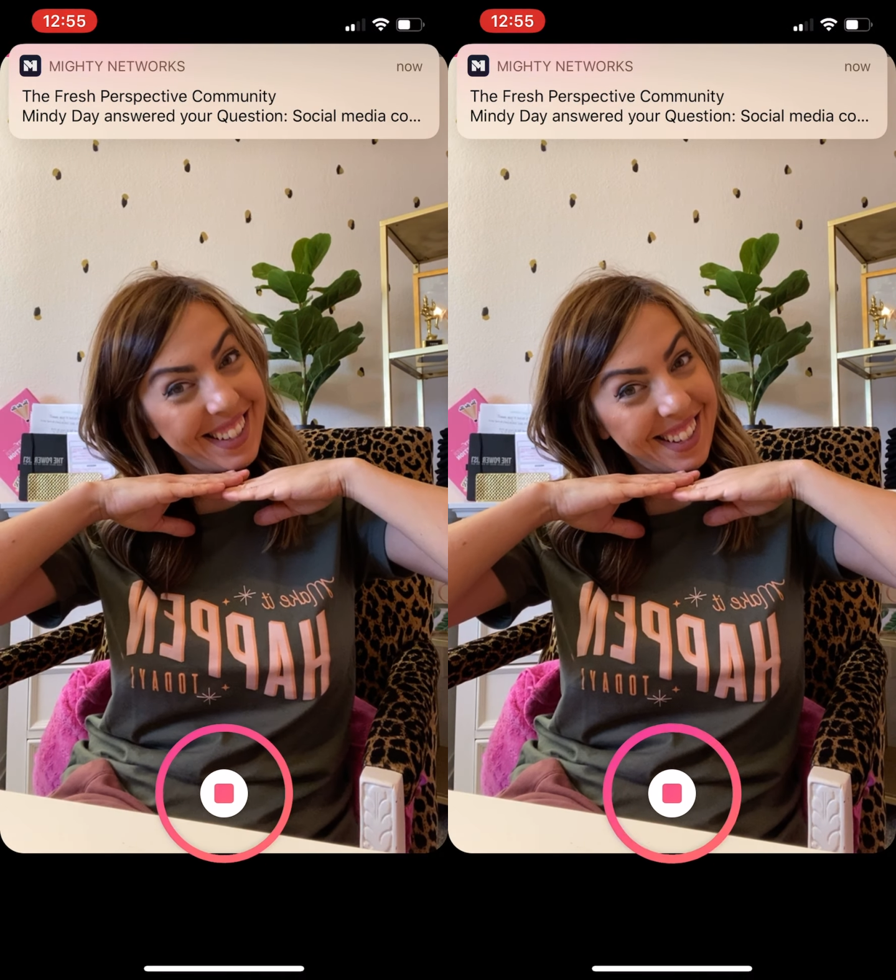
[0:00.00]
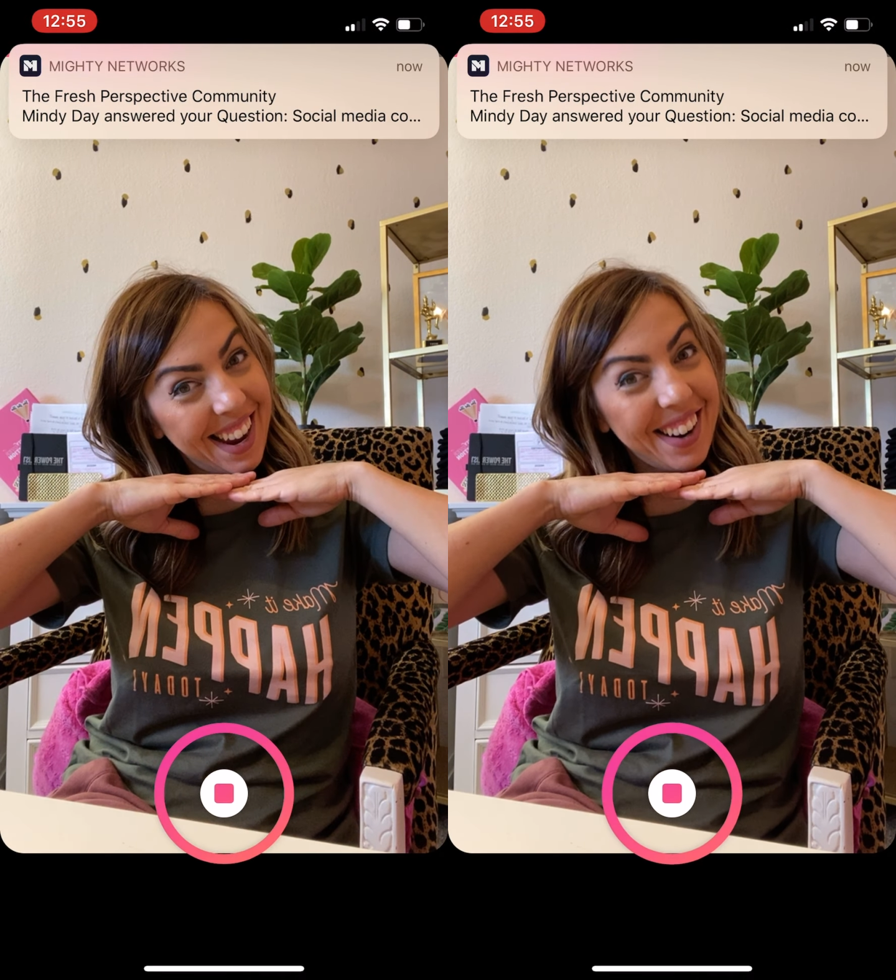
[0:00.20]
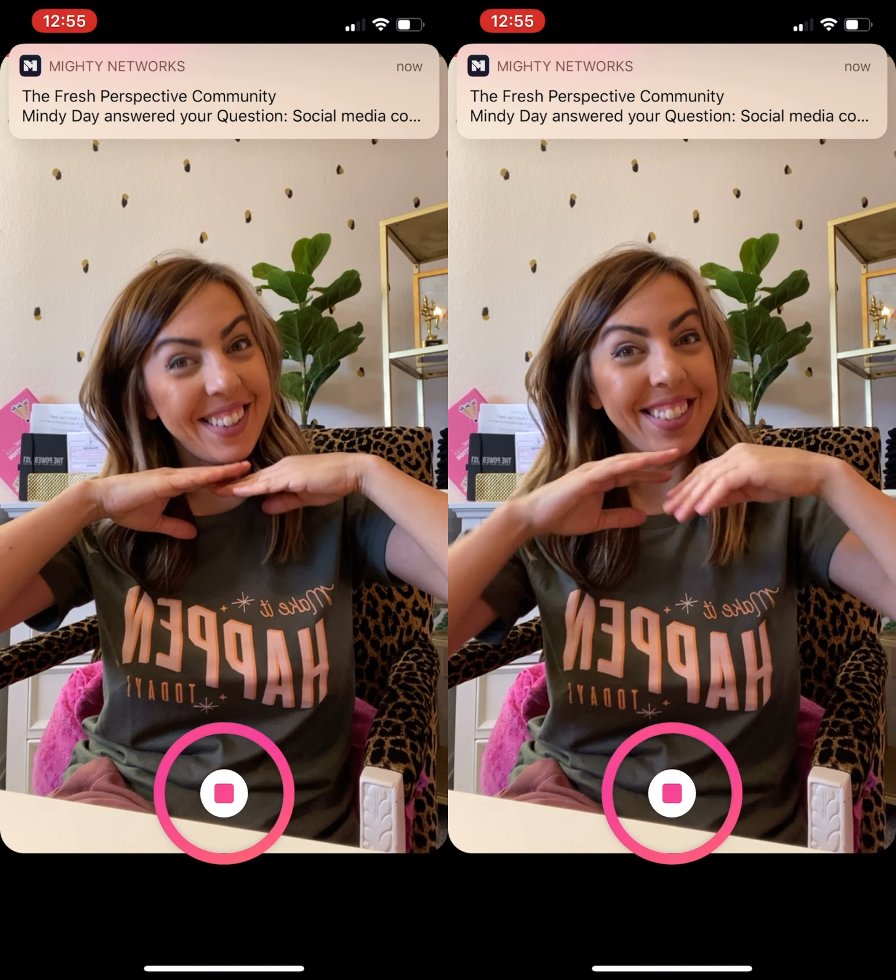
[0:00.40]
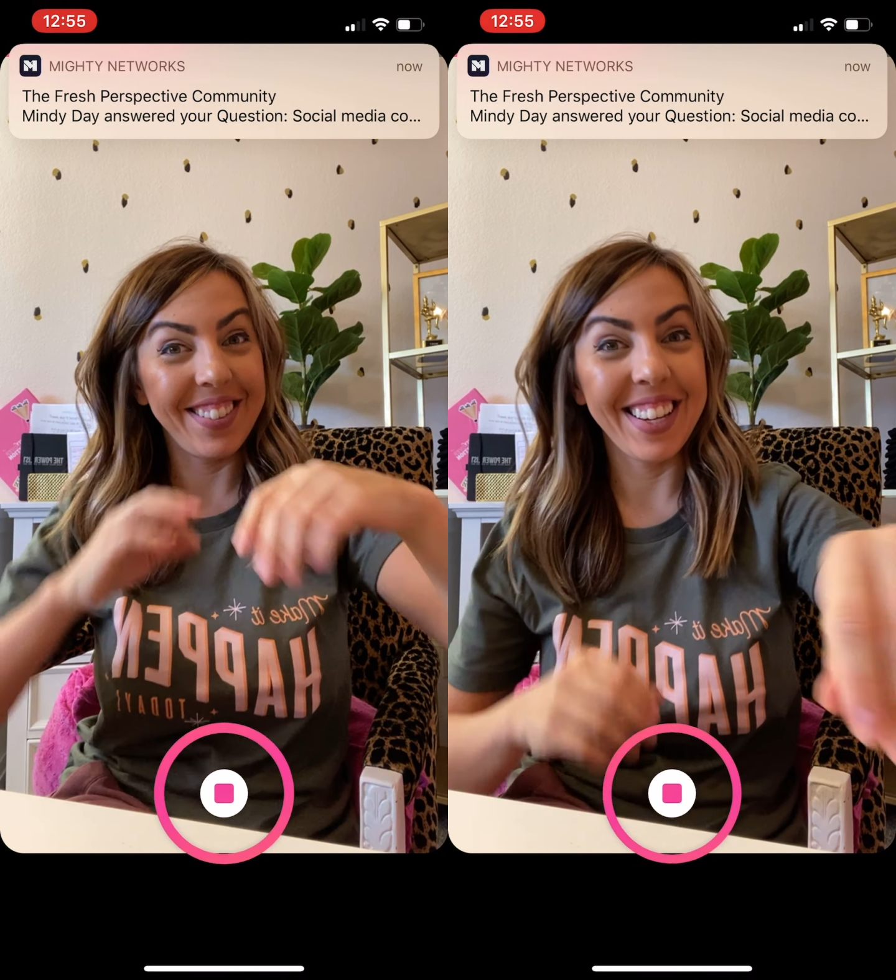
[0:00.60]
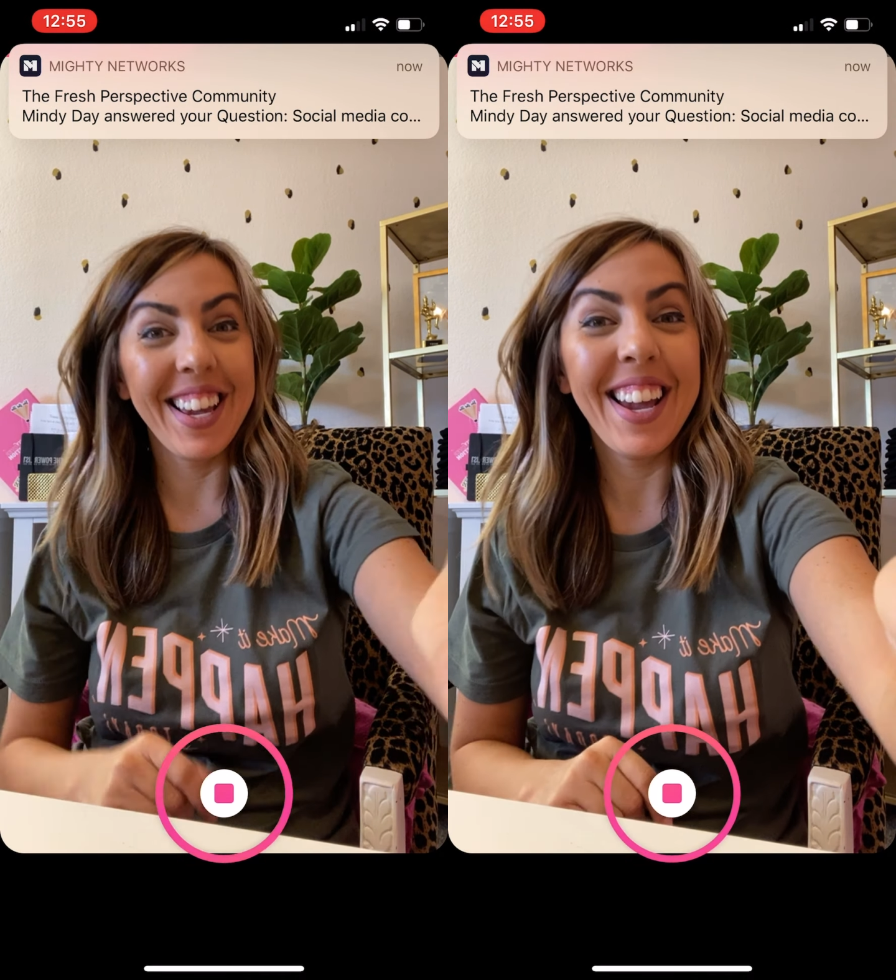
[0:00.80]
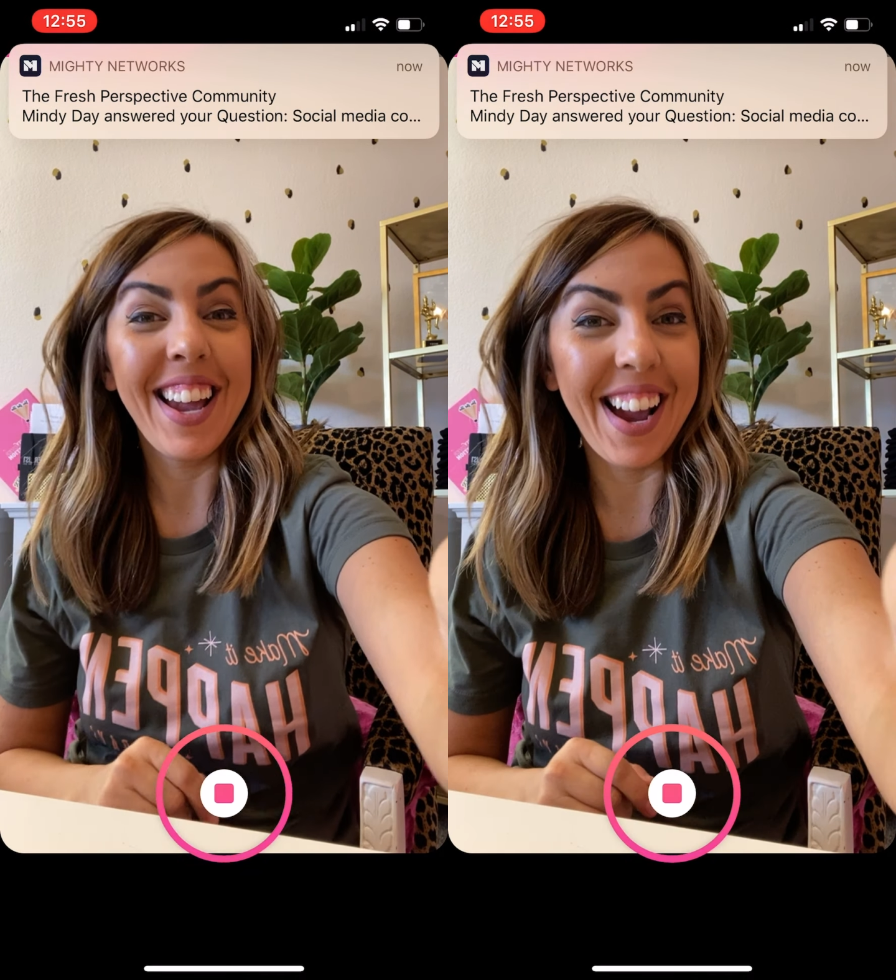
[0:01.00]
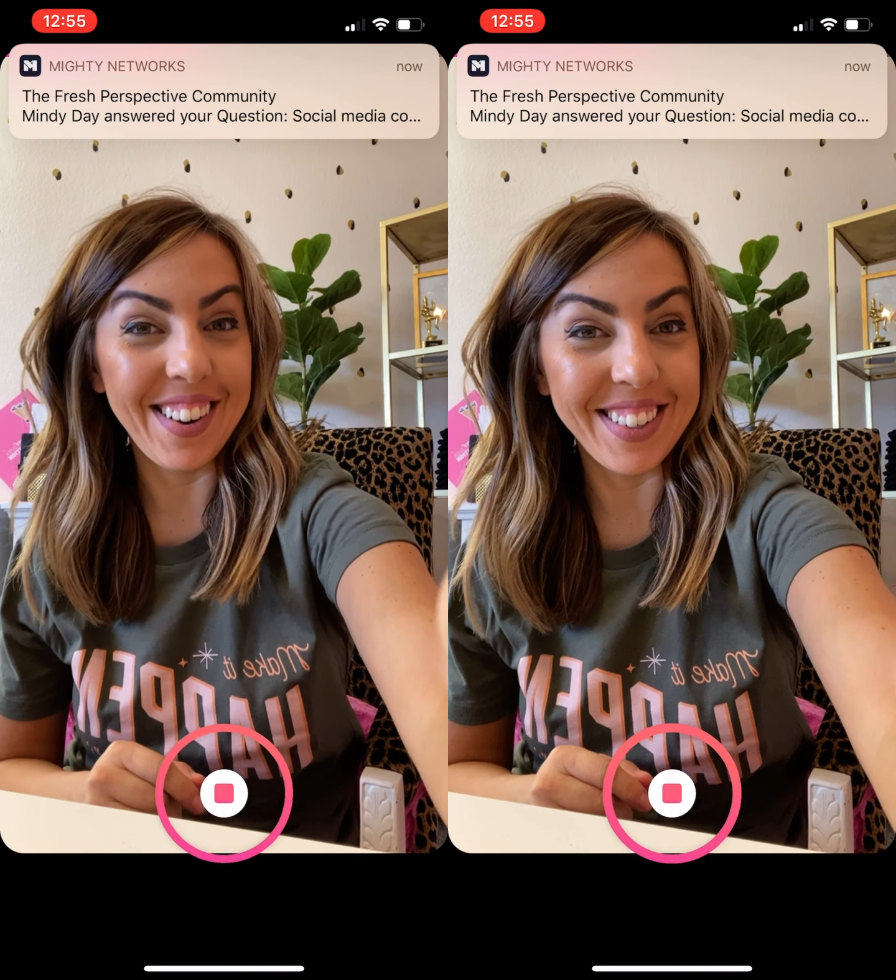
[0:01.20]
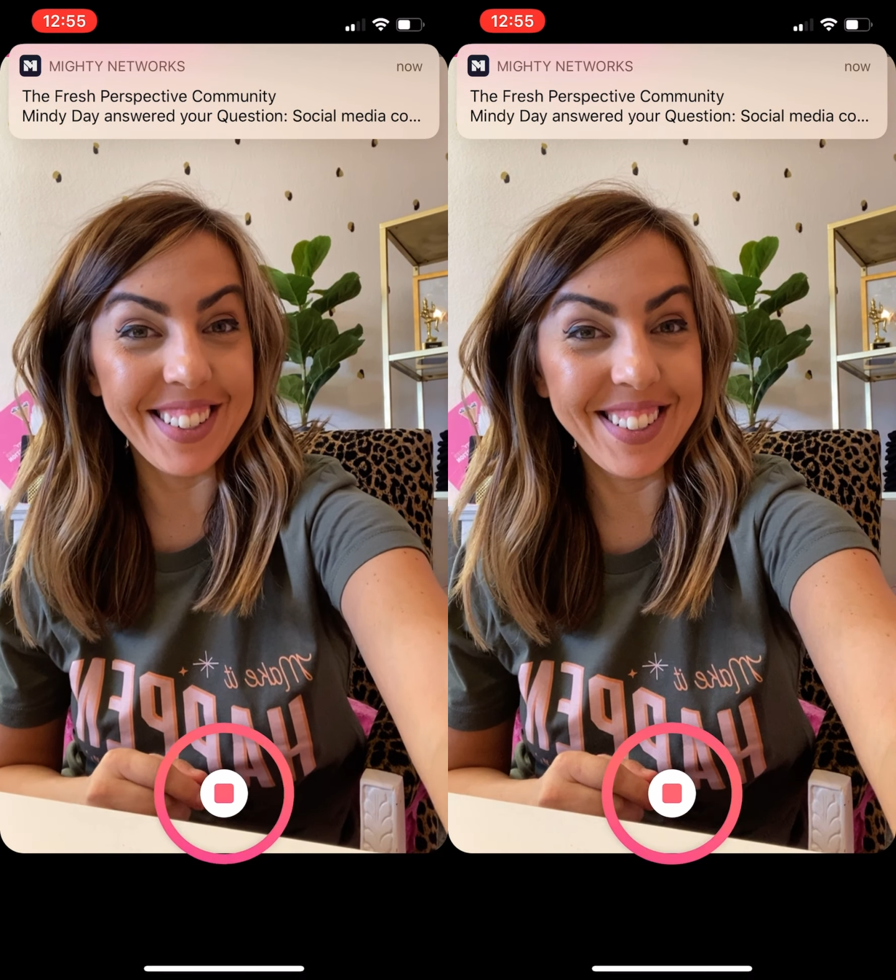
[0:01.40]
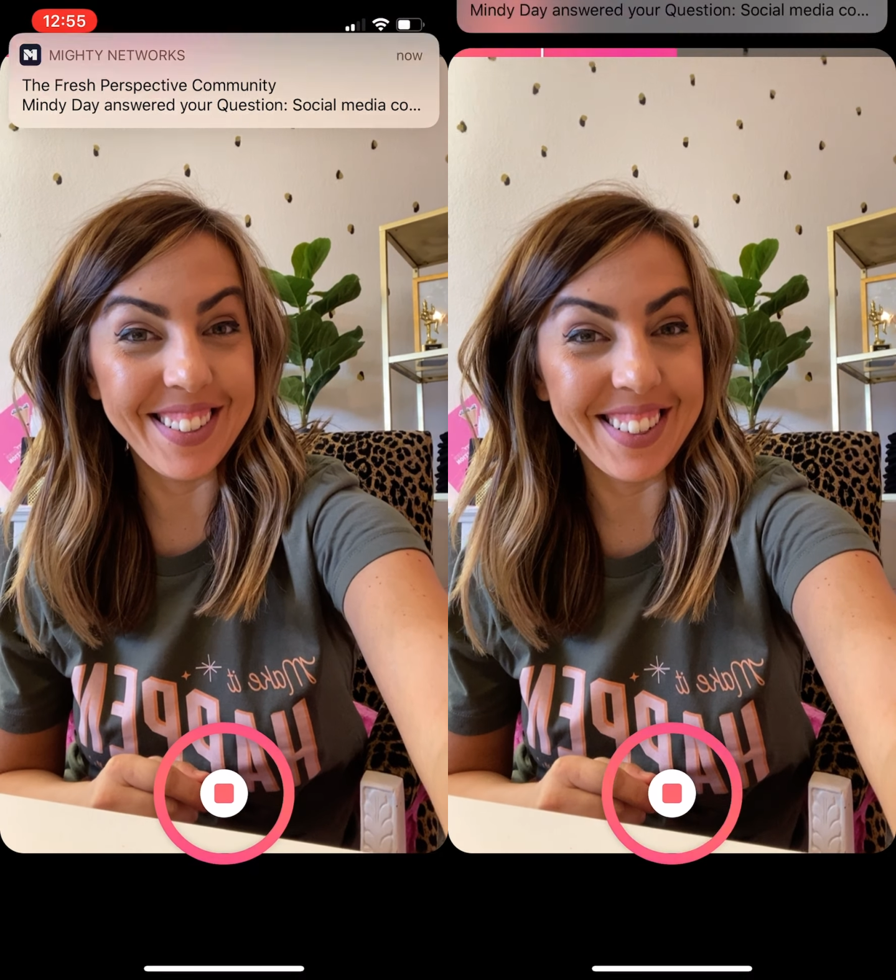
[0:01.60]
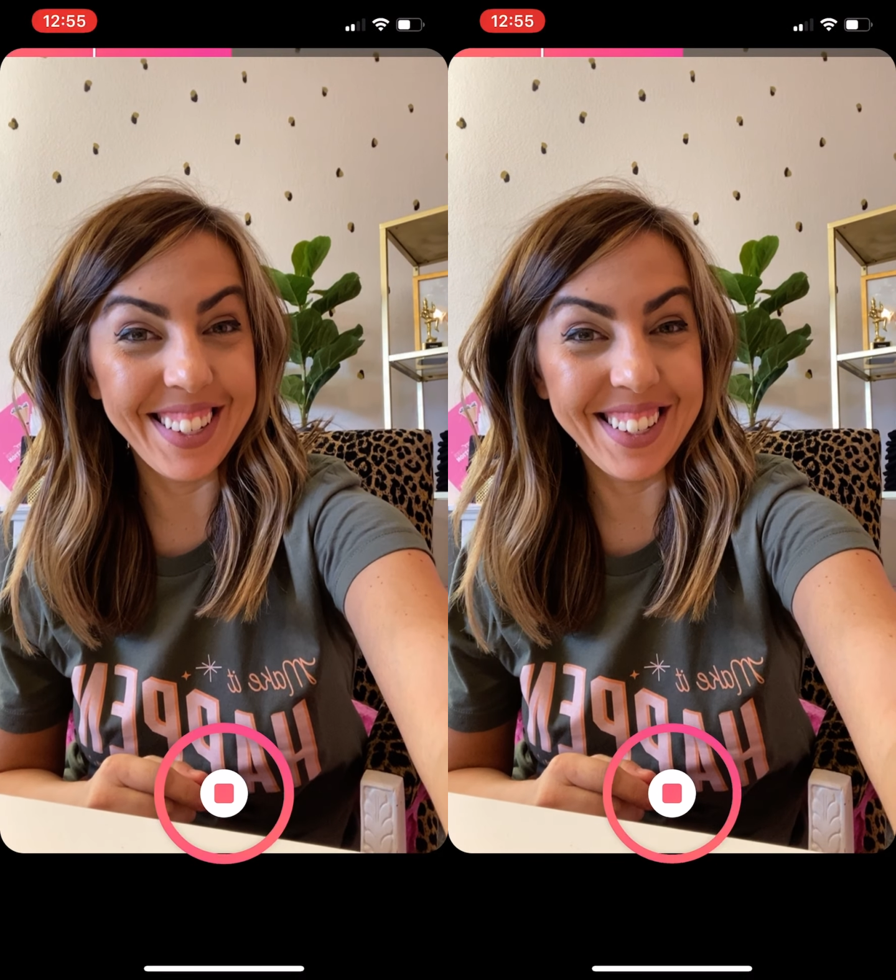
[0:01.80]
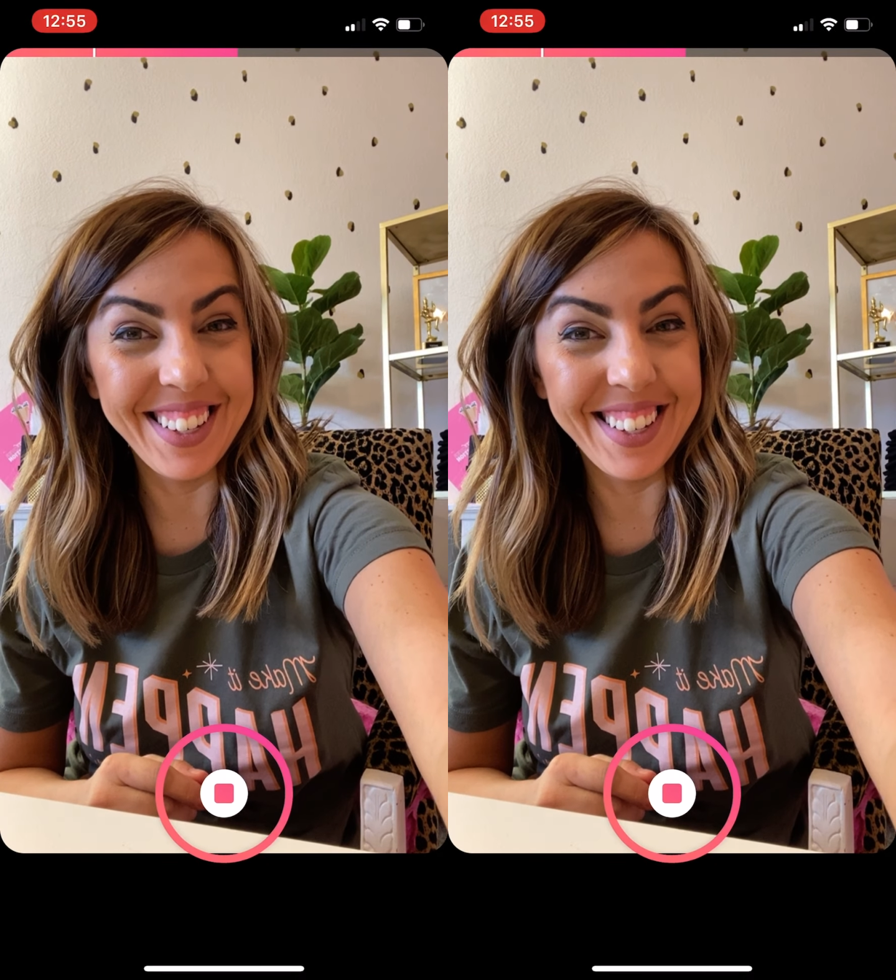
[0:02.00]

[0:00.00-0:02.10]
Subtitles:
How are you doing? How are you doing?